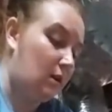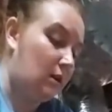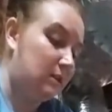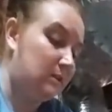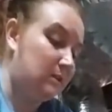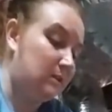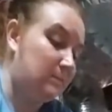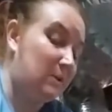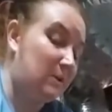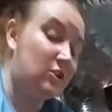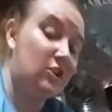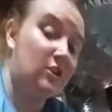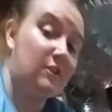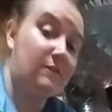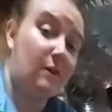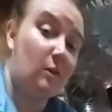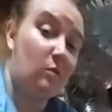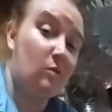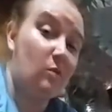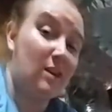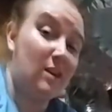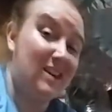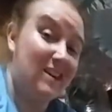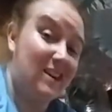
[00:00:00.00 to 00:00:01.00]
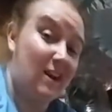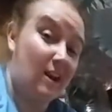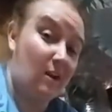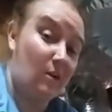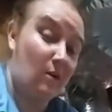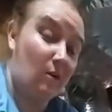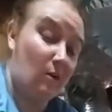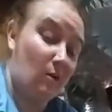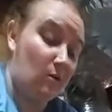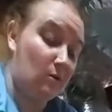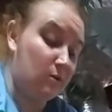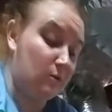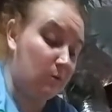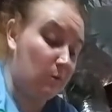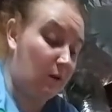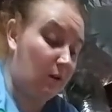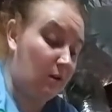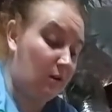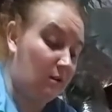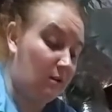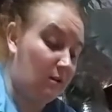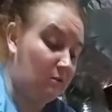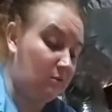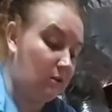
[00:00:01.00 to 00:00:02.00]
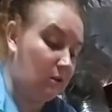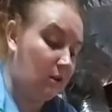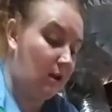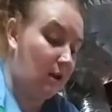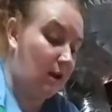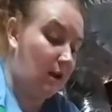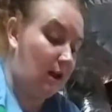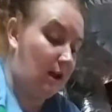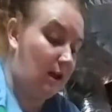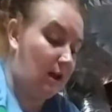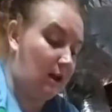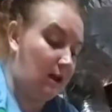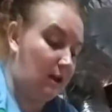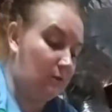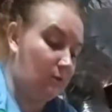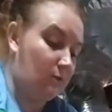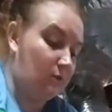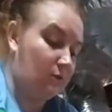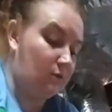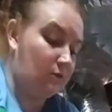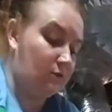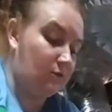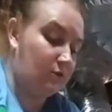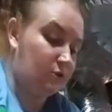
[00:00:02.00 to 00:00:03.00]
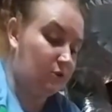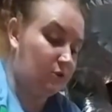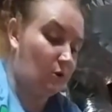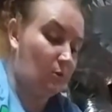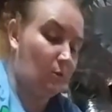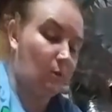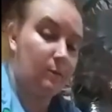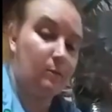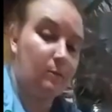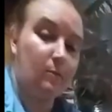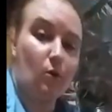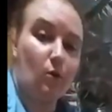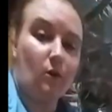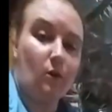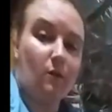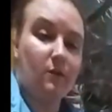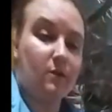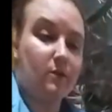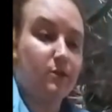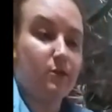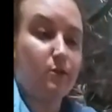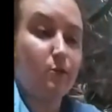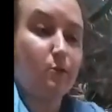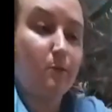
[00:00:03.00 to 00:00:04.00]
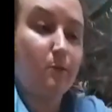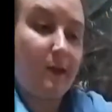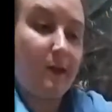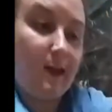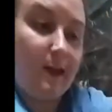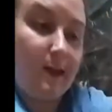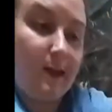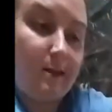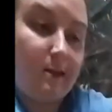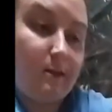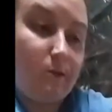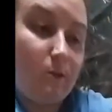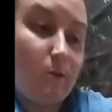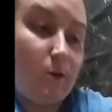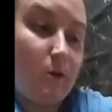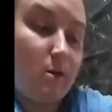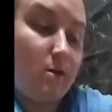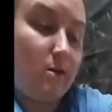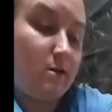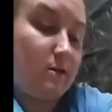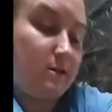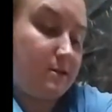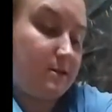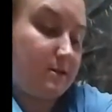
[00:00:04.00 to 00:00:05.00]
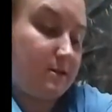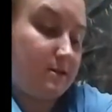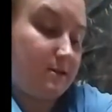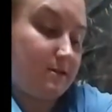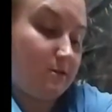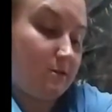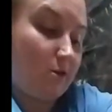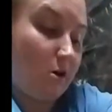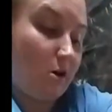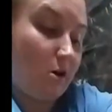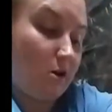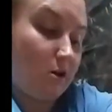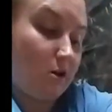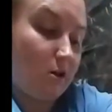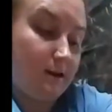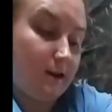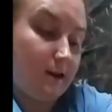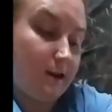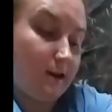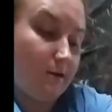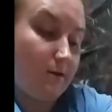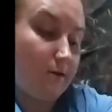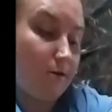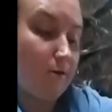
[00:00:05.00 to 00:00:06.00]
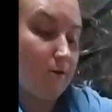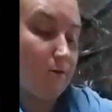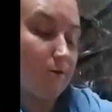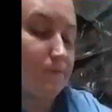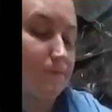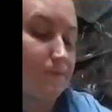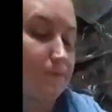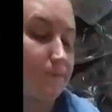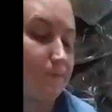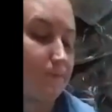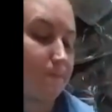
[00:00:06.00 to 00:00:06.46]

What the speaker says: especially if I want it narrow as well, I will start with more of a soup can where it's tall and narrow.